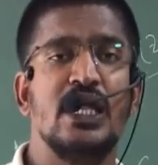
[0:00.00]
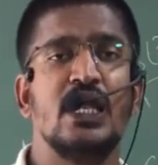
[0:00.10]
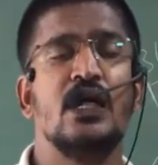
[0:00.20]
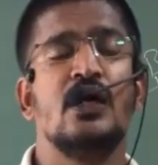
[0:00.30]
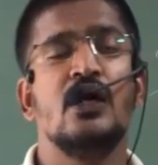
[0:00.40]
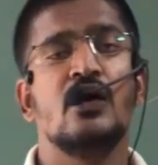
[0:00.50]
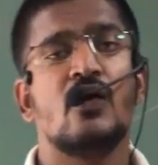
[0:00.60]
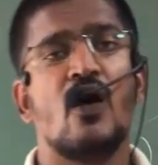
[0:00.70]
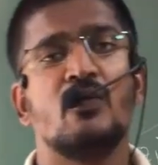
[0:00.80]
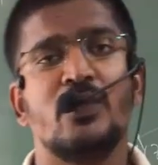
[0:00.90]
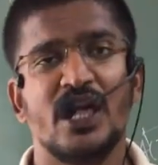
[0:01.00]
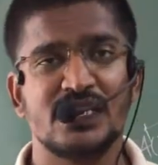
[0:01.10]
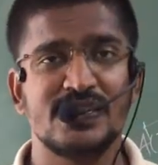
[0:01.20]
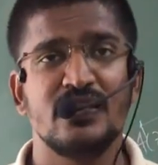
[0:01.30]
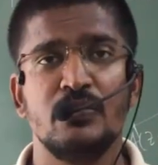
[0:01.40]
in
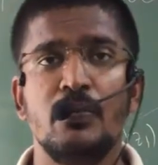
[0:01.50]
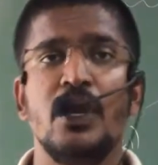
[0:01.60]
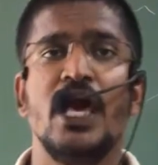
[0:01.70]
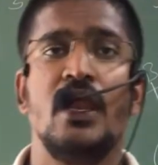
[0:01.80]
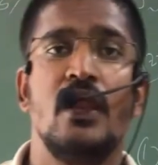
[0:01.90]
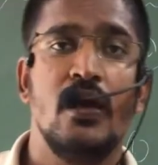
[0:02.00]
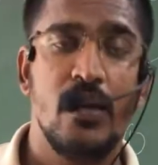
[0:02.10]
complex plane.